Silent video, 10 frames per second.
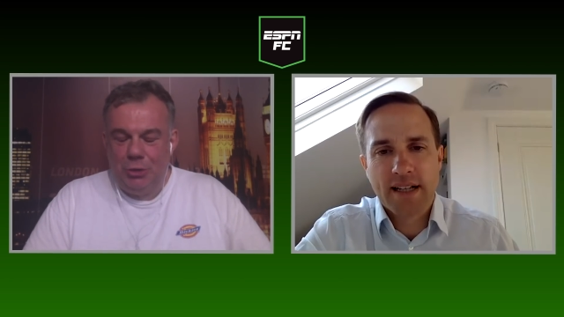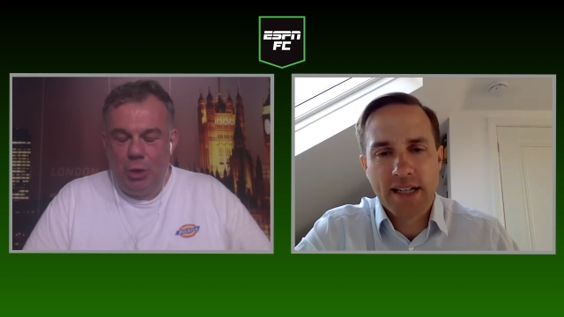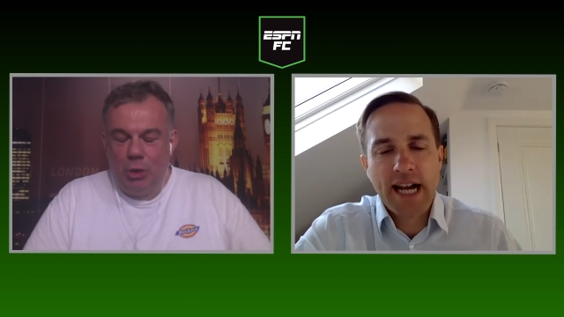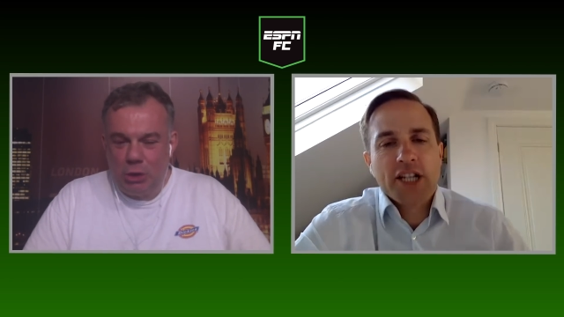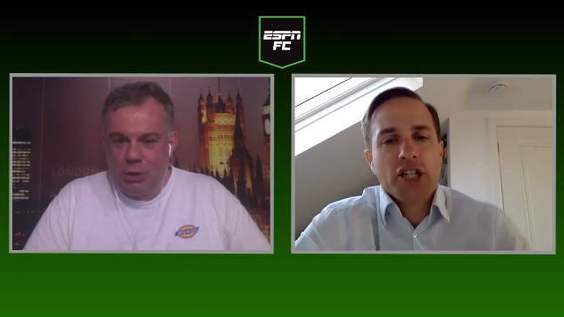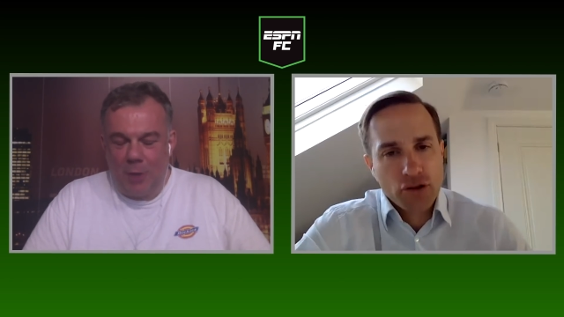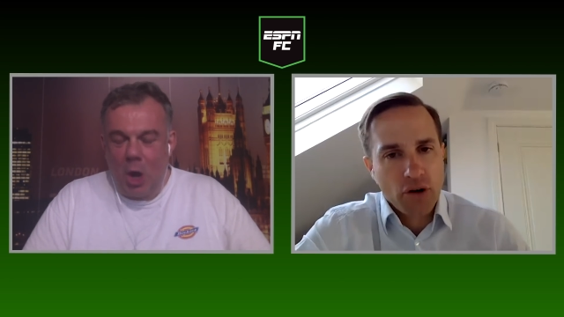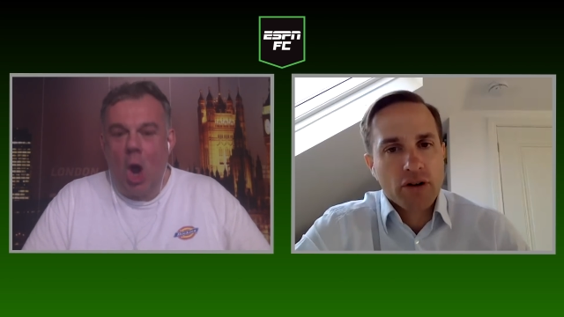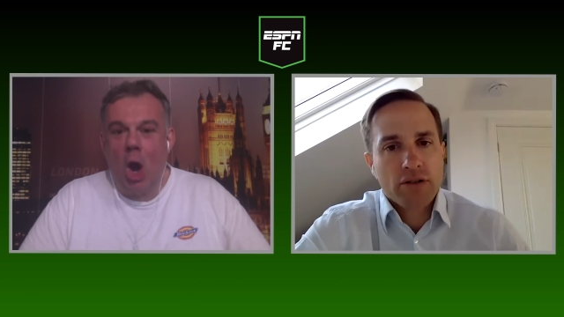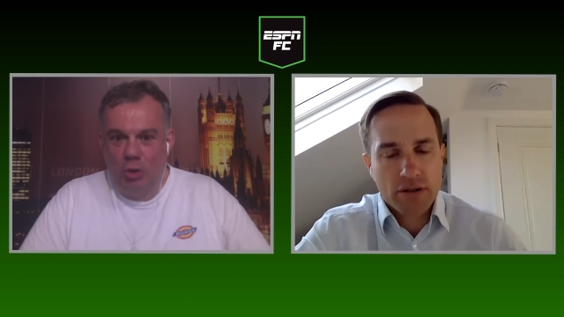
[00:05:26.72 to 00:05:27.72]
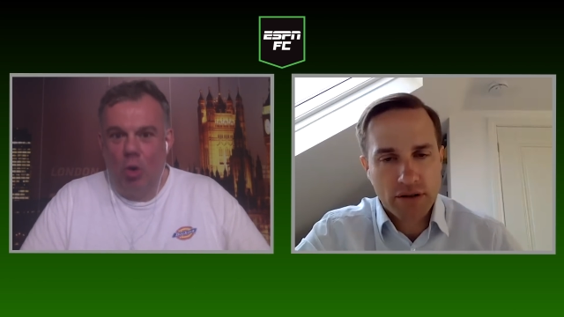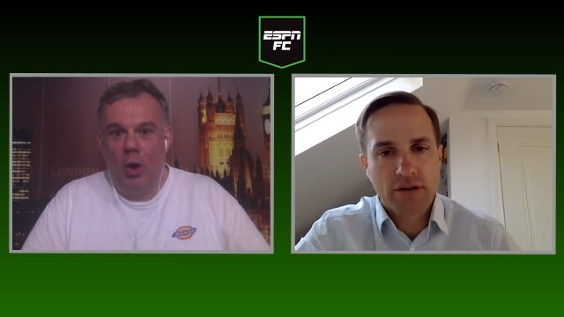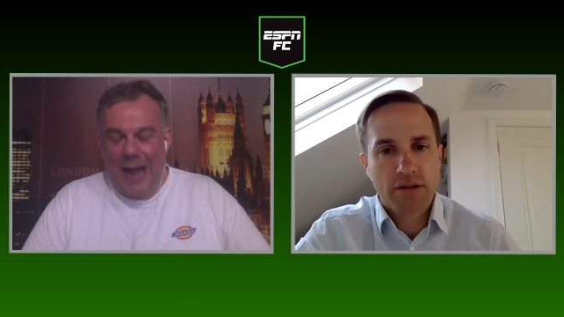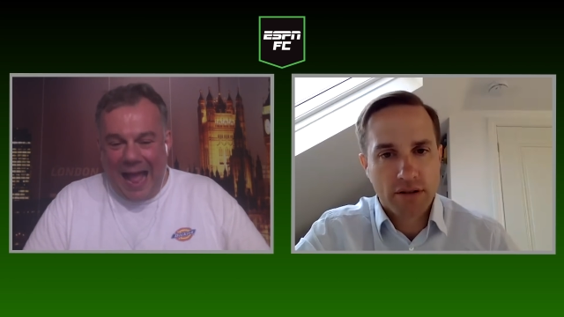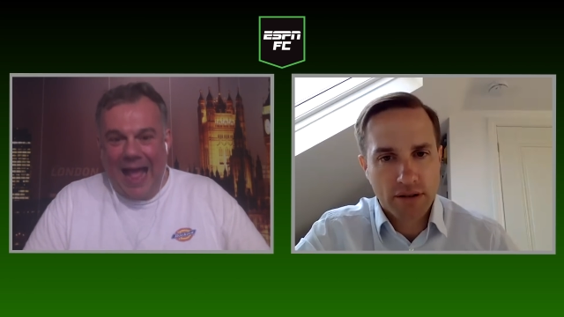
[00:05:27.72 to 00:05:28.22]
Speaker 1: Those are some
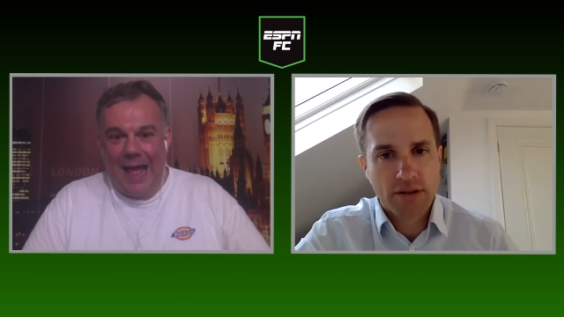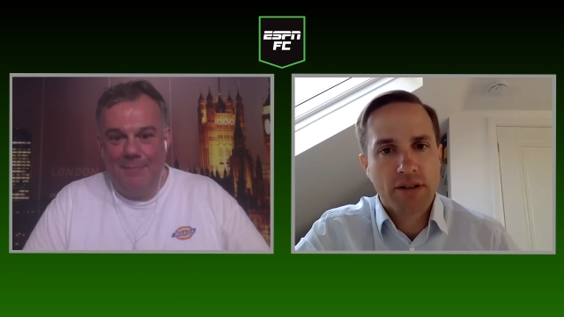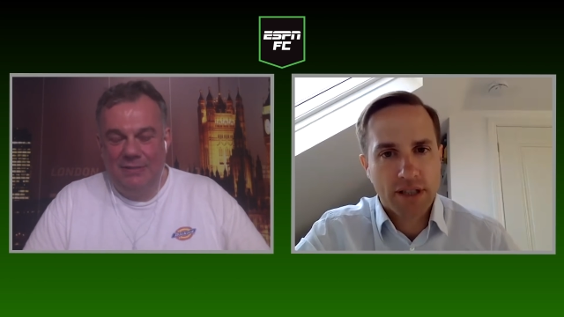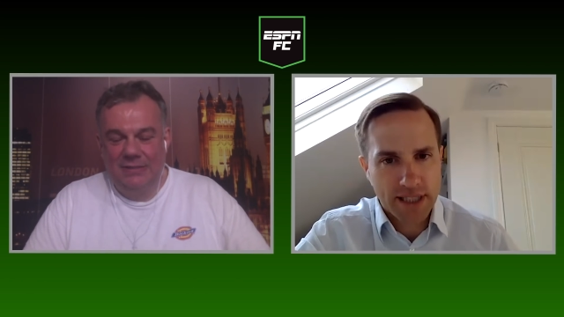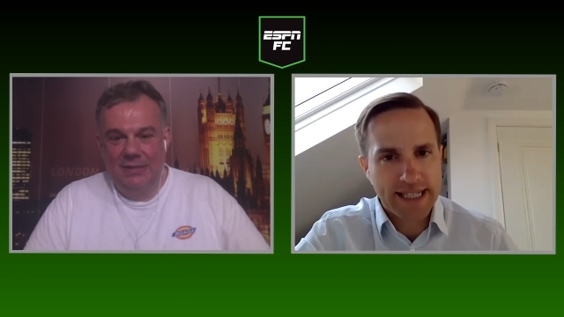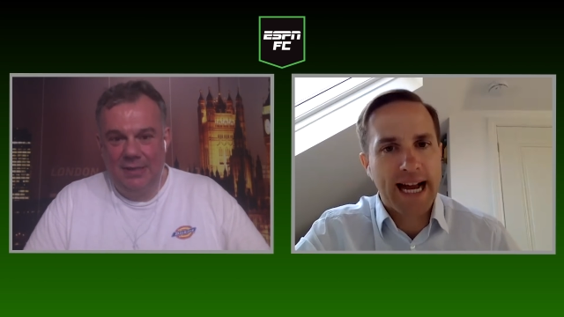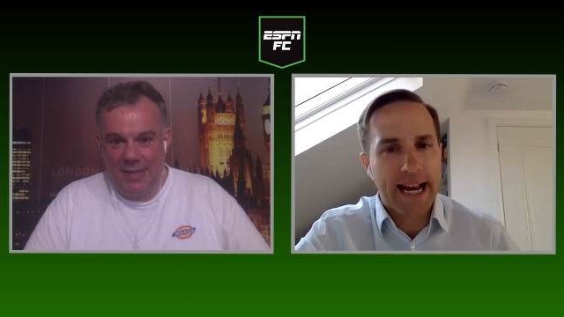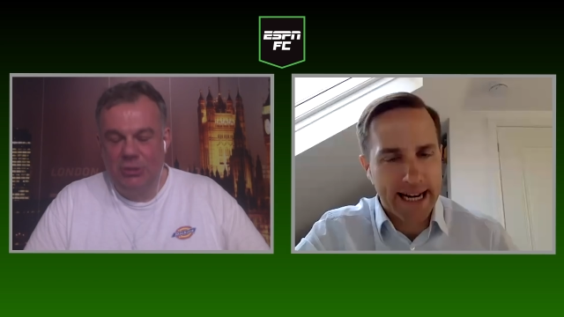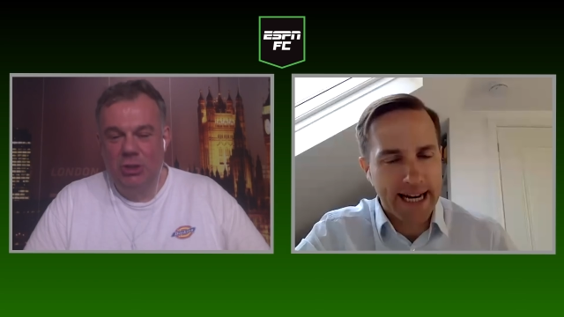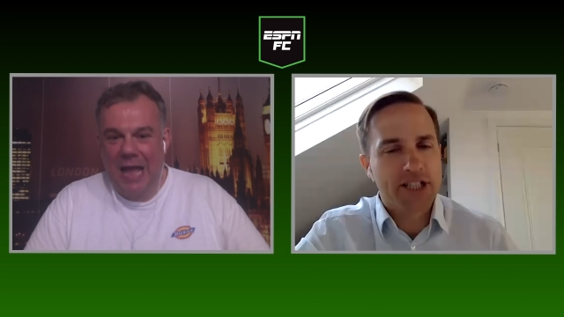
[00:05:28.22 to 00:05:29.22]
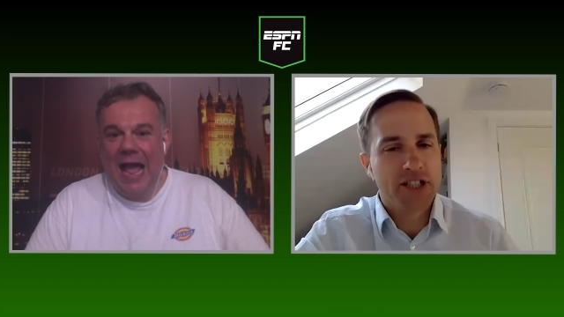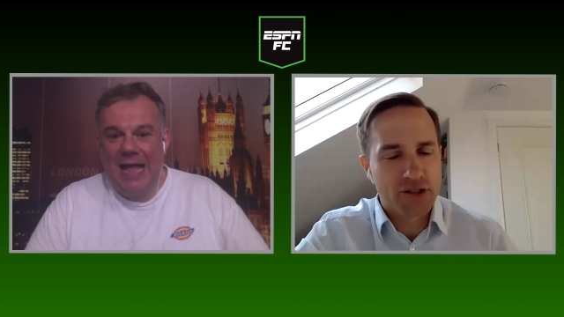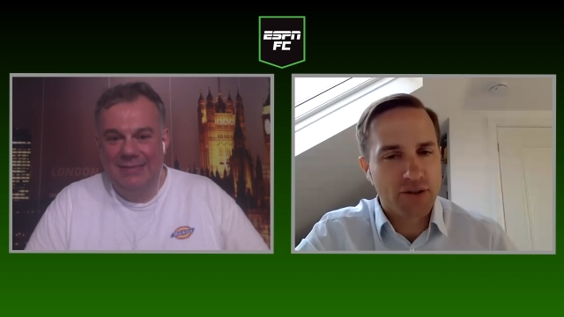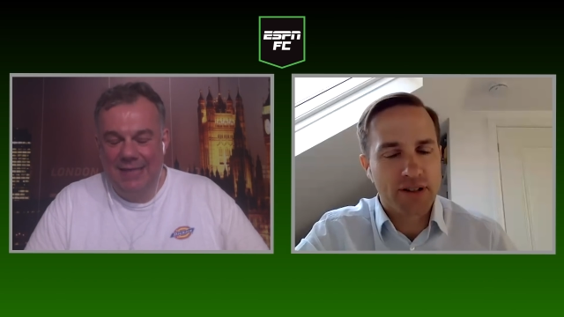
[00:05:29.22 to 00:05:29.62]
hardcore abs that she has.